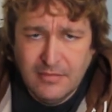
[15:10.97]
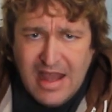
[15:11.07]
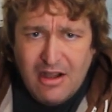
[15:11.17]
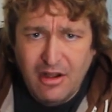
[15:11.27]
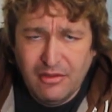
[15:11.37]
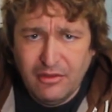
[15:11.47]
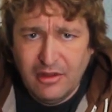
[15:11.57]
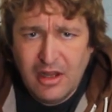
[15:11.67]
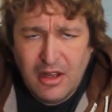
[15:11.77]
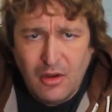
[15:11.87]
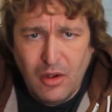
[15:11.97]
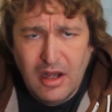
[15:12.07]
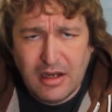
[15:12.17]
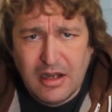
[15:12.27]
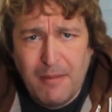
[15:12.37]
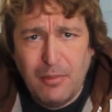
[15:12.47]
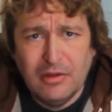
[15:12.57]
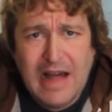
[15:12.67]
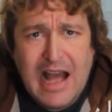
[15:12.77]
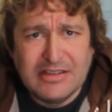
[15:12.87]
Now, a
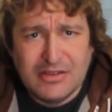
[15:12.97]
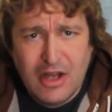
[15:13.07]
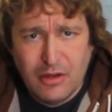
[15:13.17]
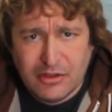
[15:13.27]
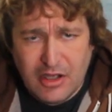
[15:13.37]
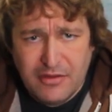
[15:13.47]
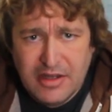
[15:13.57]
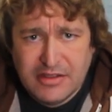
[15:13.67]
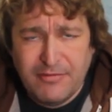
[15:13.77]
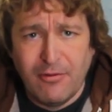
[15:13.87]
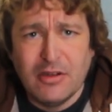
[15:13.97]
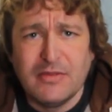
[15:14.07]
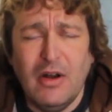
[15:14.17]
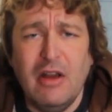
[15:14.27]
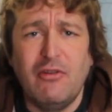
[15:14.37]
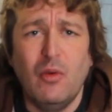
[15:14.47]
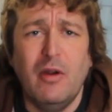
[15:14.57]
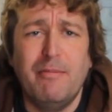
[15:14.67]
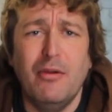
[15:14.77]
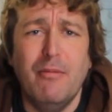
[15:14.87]
couple last notes on this. First of all, if you
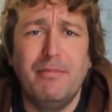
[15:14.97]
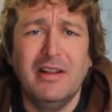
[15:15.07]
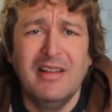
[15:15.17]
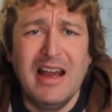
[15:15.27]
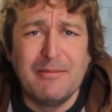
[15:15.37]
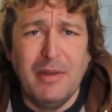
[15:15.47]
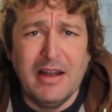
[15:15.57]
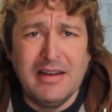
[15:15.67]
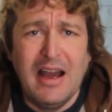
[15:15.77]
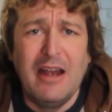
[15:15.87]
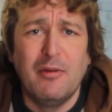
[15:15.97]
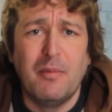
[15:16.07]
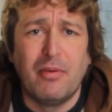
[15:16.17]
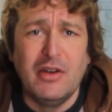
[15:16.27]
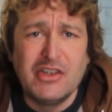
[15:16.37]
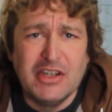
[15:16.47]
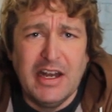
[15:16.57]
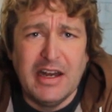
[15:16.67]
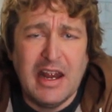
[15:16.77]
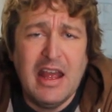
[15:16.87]
would boop the like button, I would
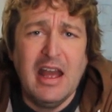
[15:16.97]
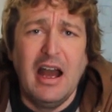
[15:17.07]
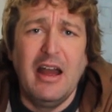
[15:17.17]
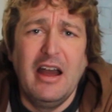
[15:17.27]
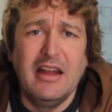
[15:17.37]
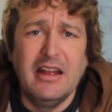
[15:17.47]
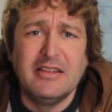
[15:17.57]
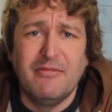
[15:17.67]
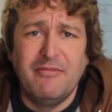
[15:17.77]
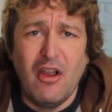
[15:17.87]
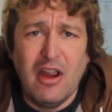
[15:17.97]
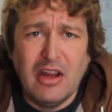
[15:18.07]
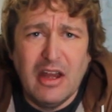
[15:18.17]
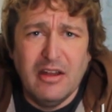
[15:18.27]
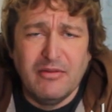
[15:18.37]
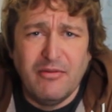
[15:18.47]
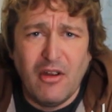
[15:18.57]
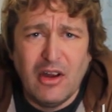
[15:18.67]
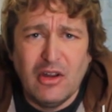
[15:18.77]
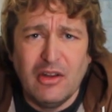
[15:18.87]
appreciate it. It's
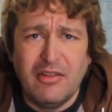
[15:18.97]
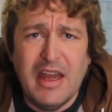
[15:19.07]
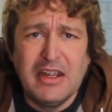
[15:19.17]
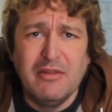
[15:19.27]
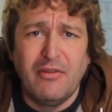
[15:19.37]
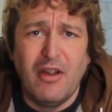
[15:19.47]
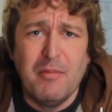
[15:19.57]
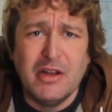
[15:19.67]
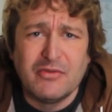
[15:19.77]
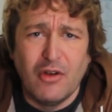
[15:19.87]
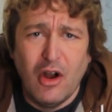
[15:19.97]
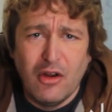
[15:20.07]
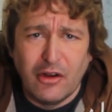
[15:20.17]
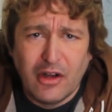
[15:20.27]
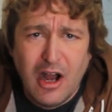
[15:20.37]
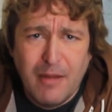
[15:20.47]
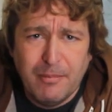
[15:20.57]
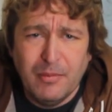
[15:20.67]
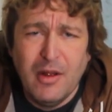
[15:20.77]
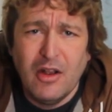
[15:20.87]
very good. Thank you very much for all your
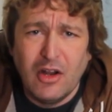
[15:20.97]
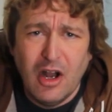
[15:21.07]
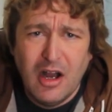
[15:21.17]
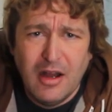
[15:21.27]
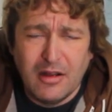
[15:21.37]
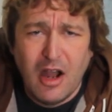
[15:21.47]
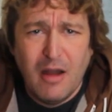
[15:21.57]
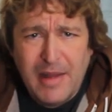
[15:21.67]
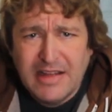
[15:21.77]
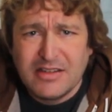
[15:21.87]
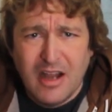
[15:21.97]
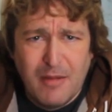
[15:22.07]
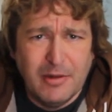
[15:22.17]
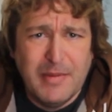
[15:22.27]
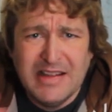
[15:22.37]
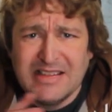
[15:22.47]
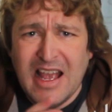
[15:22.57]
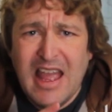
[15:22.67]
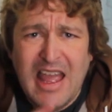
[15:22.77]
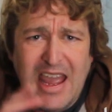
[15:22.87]
comments, compliments,
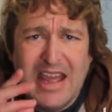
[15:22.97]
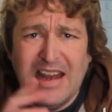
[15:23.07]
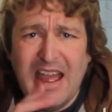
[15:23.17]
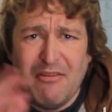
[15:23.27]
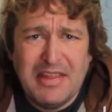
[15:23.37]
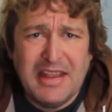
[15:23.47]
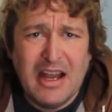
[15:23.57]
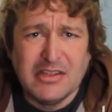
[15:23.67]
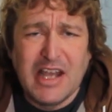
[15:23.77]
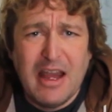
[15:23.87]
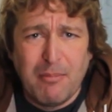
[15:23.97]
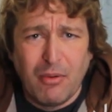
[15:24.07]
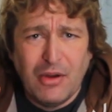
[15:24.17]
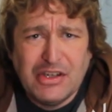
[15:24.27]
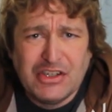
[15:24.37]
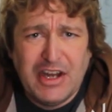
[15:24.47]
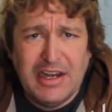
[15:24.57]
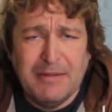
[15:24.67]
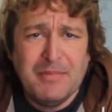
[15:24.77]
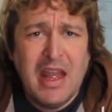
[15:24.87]
and everything else. I
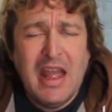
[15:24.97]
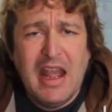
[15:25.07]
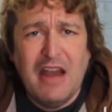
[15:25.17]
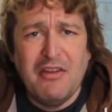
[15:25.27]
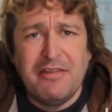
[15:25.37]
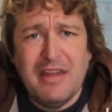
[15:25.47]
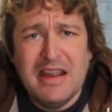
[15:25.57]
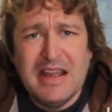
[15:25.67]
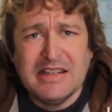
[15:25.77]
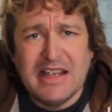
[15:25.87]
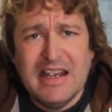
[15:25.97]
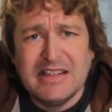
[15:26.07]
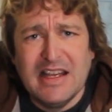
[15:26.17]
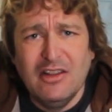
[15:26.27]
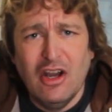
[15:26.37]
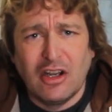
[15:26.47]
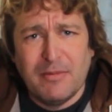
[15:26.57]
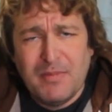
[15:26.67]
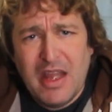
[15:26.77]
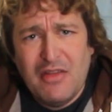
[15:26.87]
appreciate it. And the thing is that,
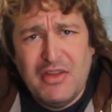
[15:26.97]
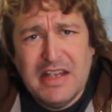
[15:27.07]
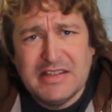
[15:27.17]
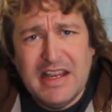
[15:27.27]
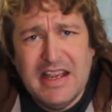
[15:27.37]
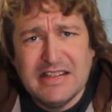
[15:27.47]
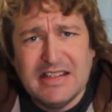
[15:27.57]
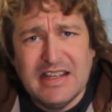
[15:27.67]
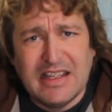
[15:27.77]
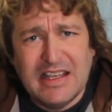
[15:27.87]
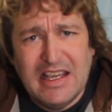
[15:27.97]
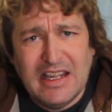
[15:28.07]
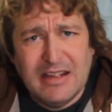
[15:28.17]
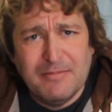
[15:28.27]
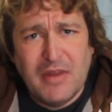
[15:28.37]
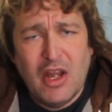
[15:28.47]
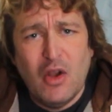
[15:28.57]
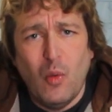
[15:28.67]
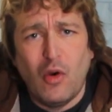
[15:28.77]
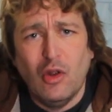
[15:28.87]
look, this is the key.
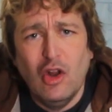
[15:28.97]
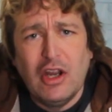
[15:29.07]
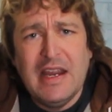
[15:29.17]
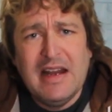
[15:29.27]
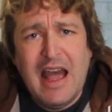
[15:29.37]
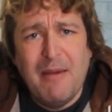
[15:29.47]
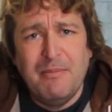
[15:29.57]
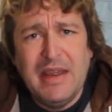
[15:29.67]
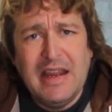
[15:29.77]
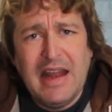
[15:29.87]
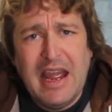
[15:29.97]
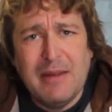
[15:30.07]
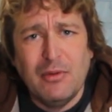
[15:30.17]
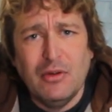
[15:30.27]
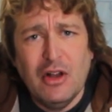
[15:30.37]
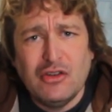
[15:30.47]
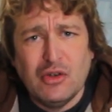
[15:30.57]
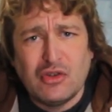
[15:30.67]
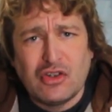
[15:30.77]
We're looking at being able to